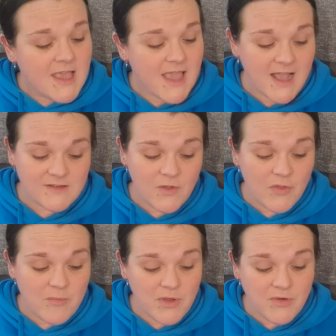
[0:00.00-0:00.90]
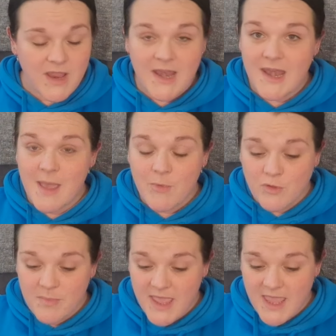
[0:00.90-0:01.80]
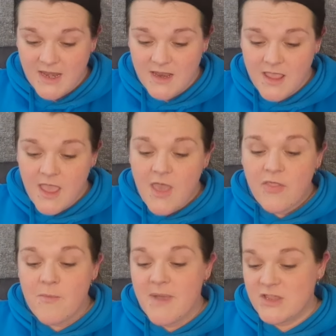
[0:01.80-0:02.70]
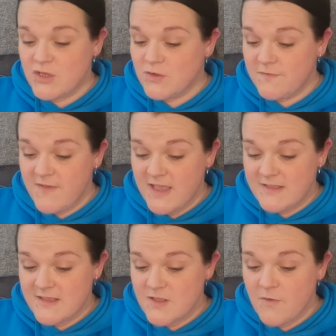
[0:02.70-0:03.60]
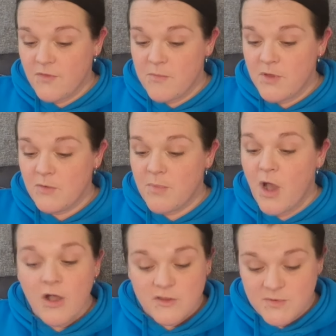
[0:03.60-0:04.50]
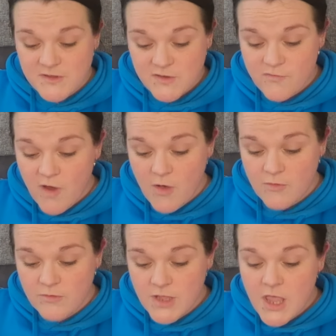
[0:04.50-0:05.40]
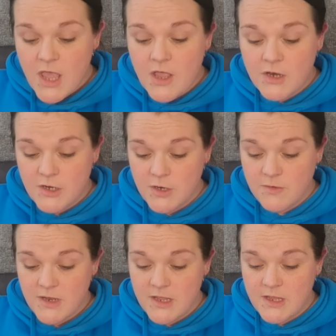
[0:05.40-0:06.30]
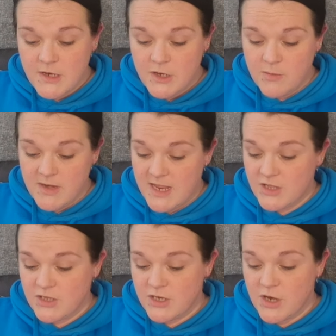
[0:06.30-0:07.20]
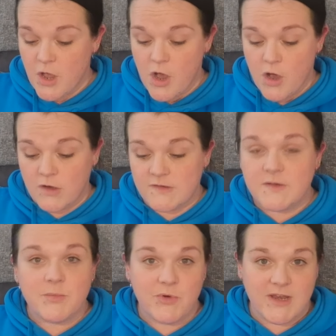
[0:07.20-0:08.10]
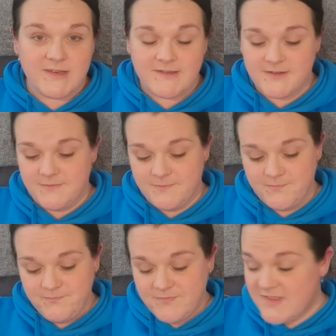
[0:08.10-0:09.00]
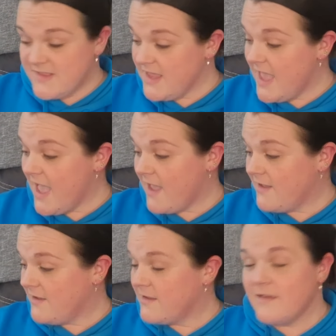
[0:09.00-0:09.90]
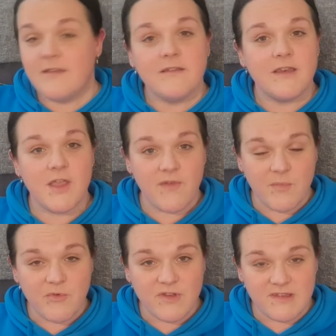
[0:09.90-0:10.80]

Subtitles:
cat on the moon enamel pin, the magical phases of the moon parchment scroll, Lunar Lumination art print. So yeah, November and